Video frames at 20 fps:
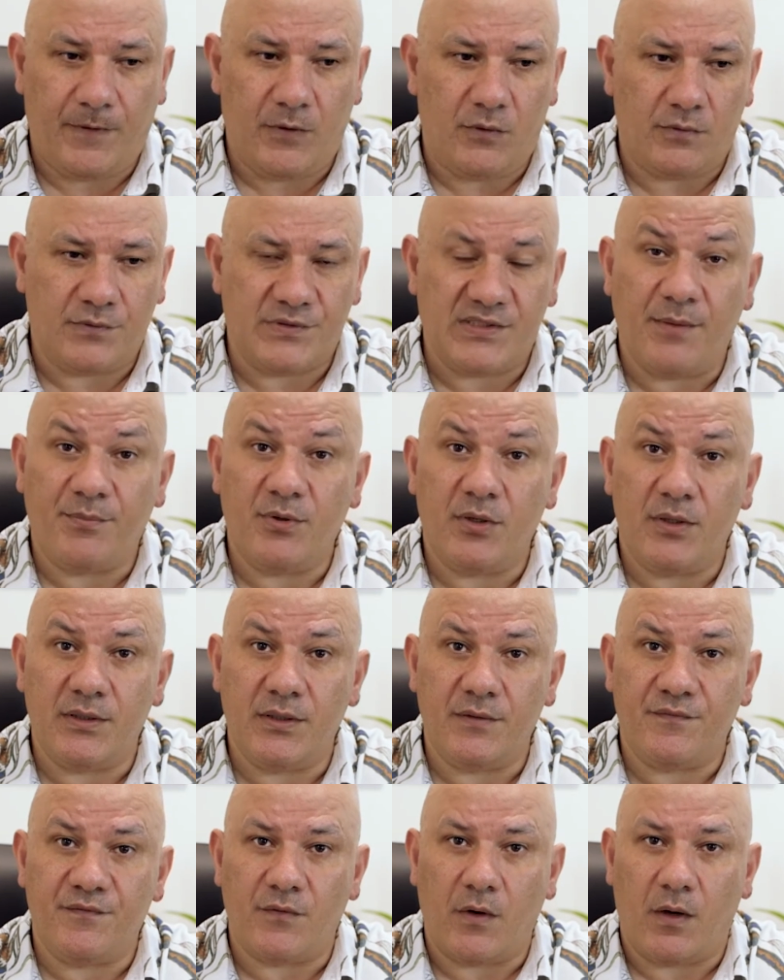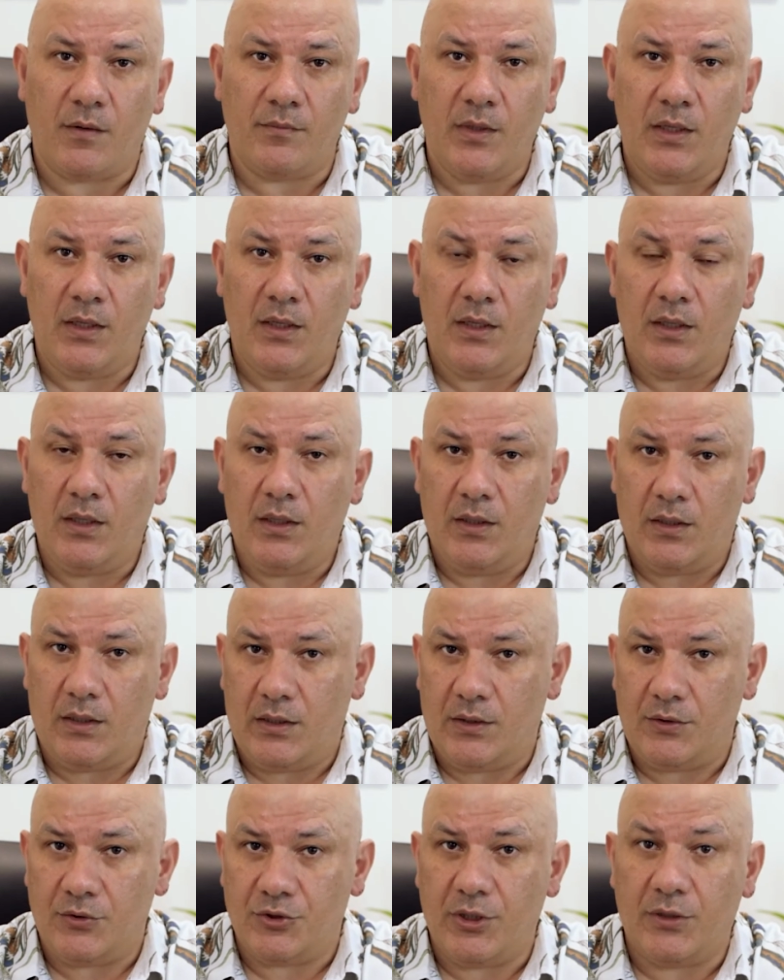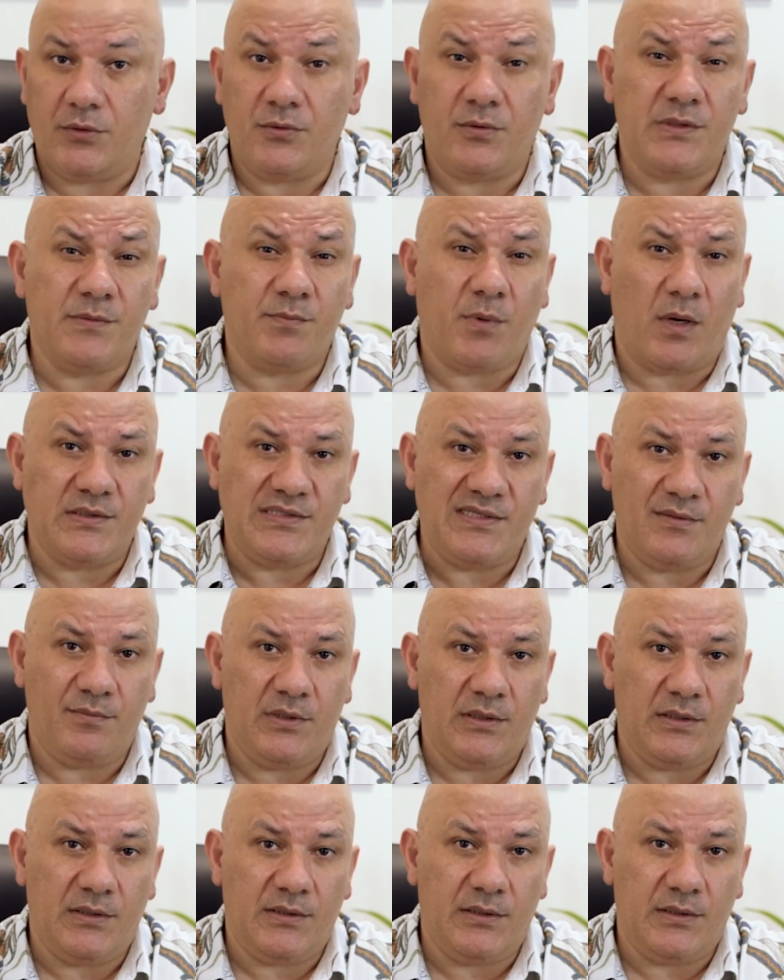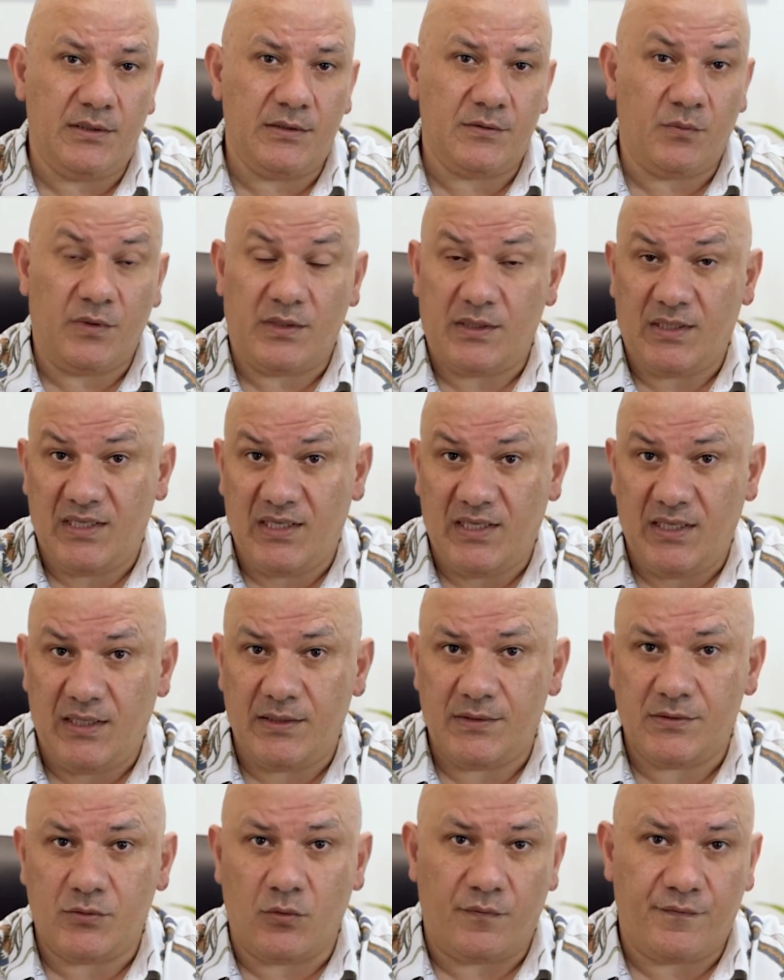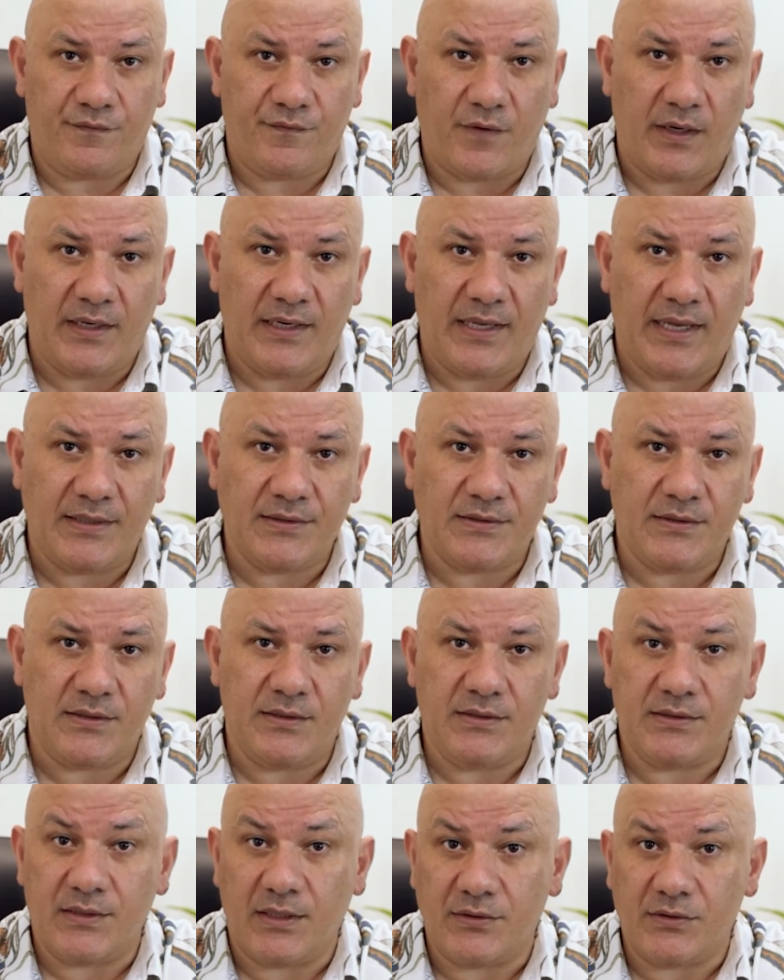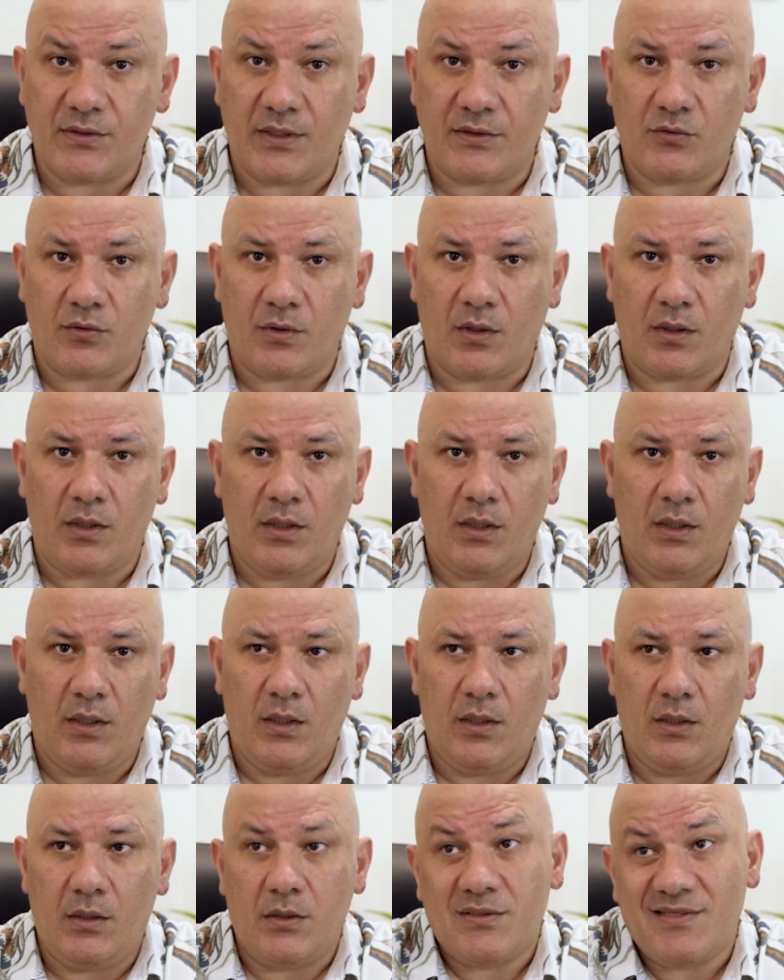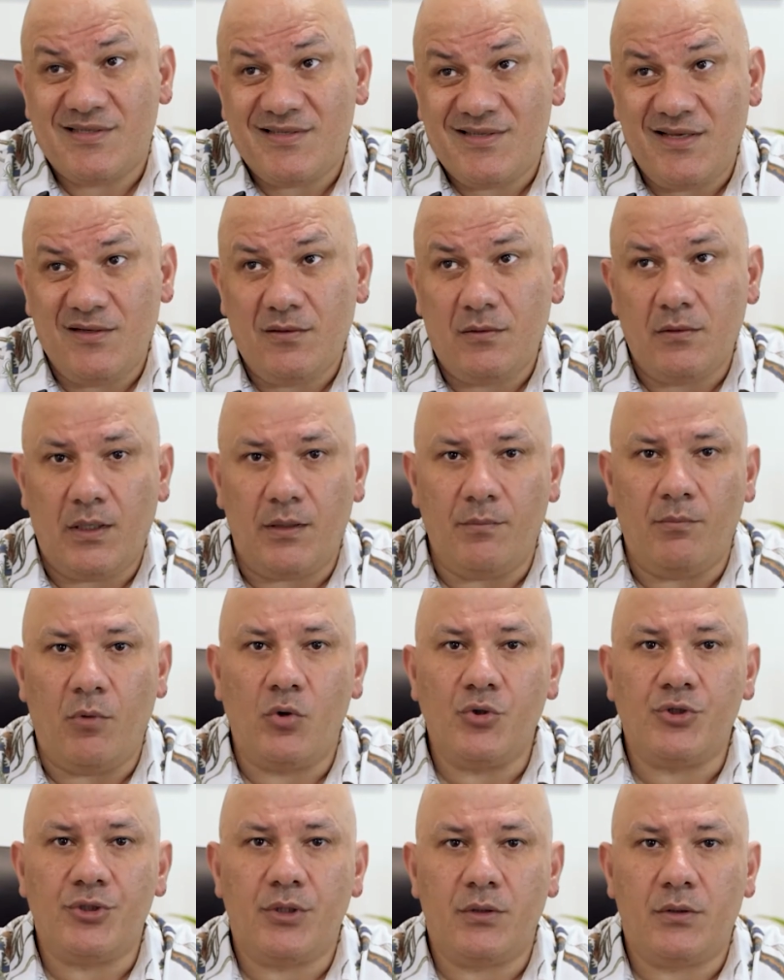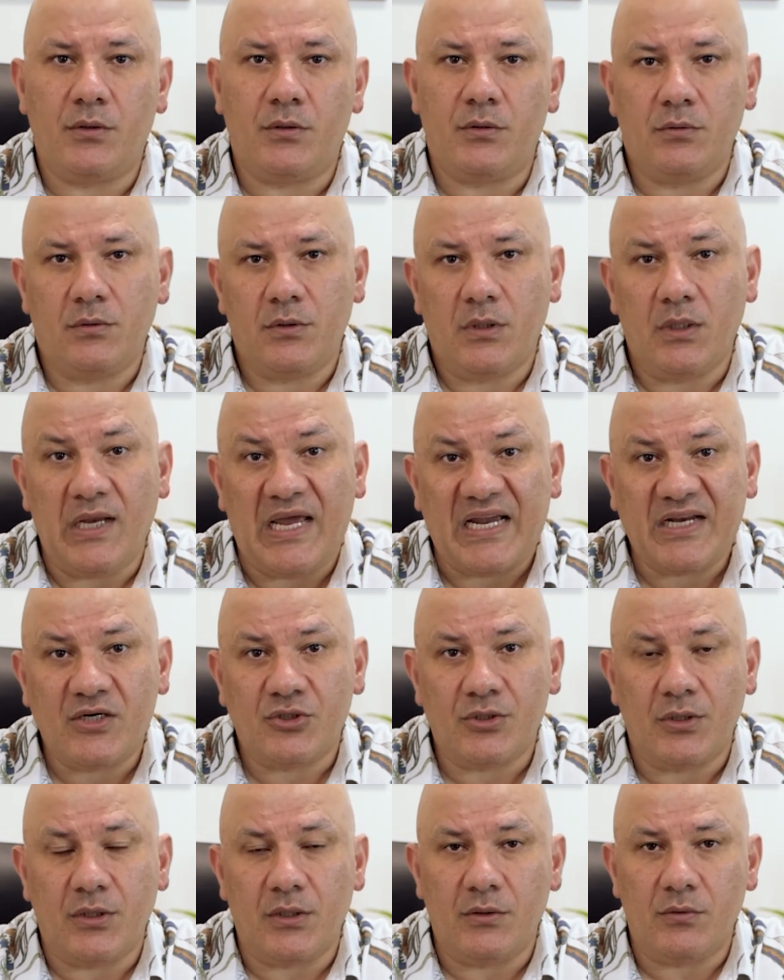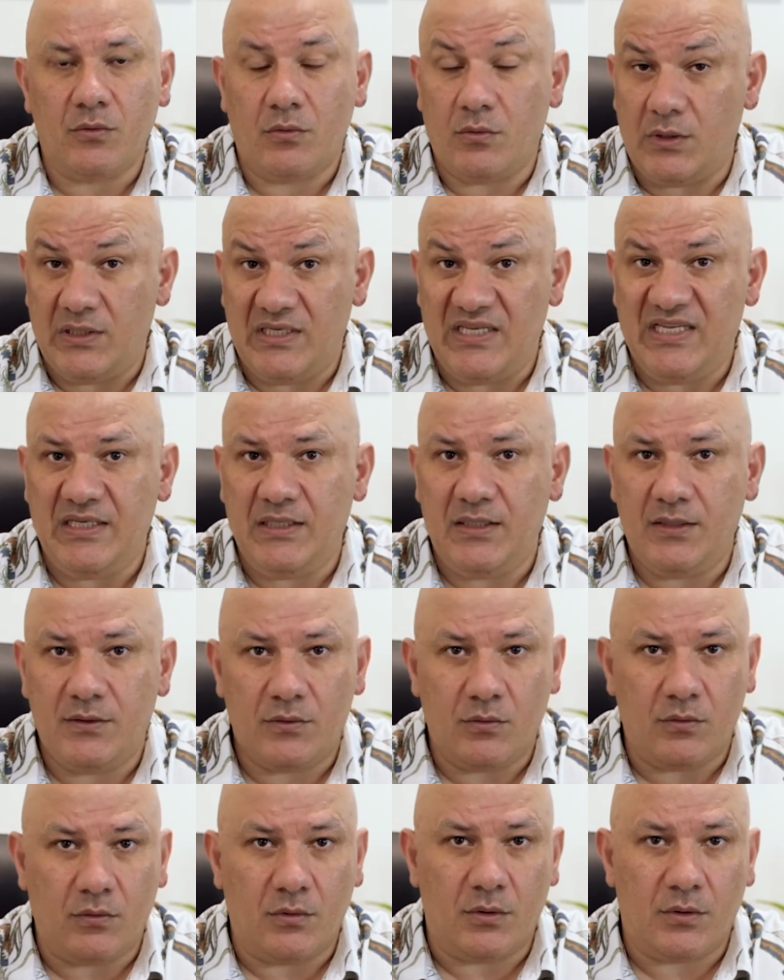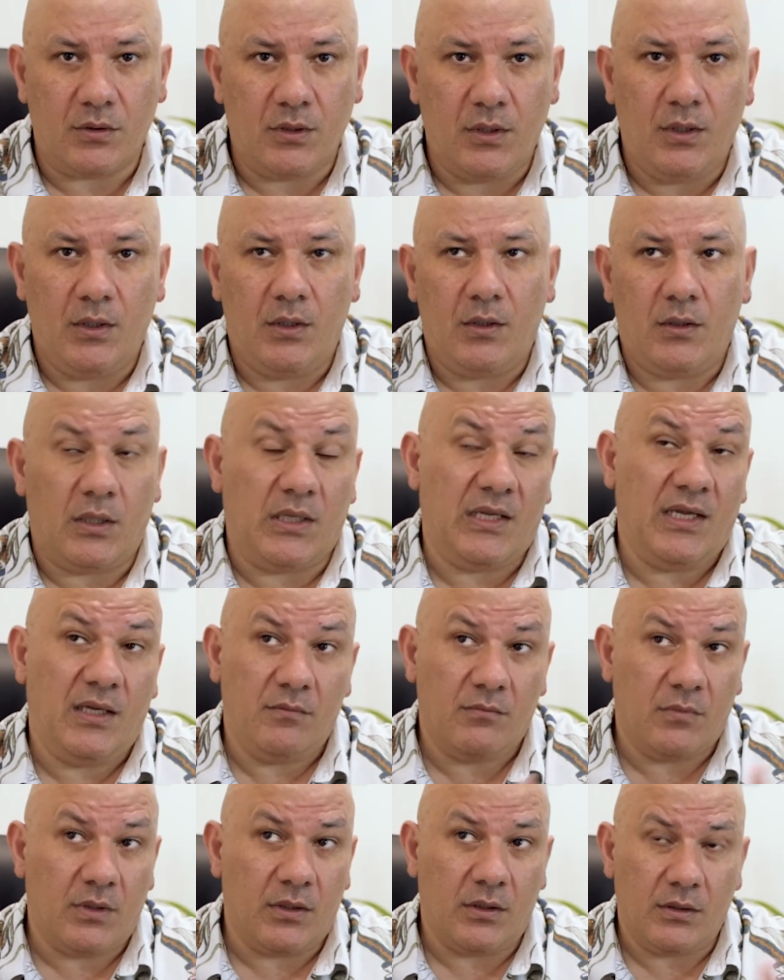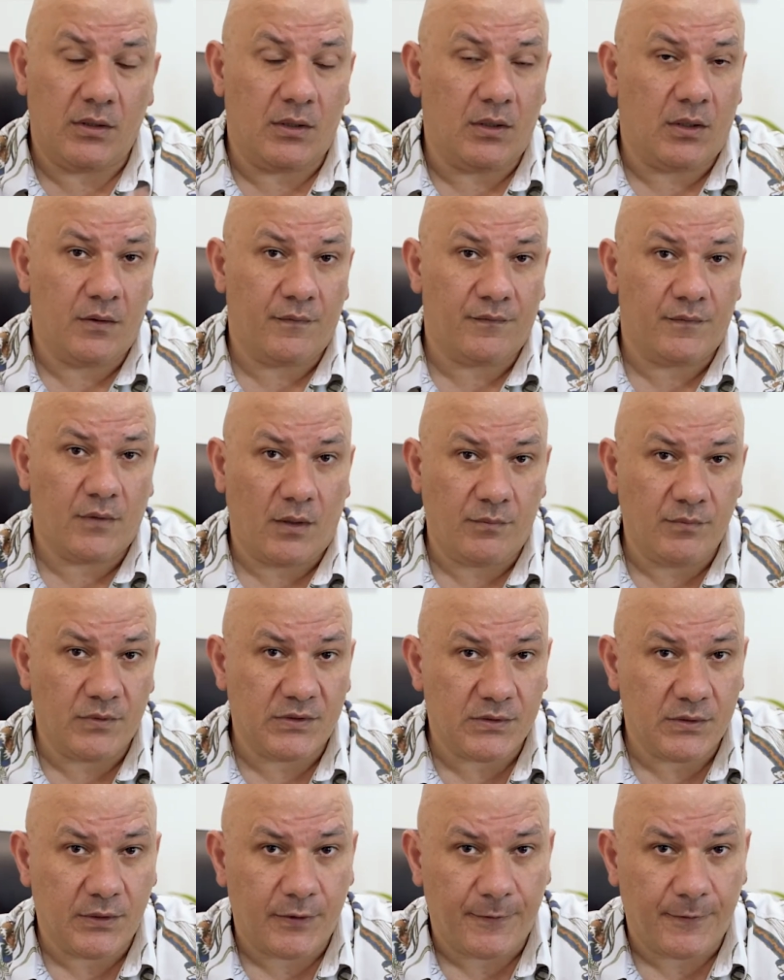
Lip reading: separated from, shared responsibilities with kids or finances, etc. Still emotional connection or need, or again, and a lot of times,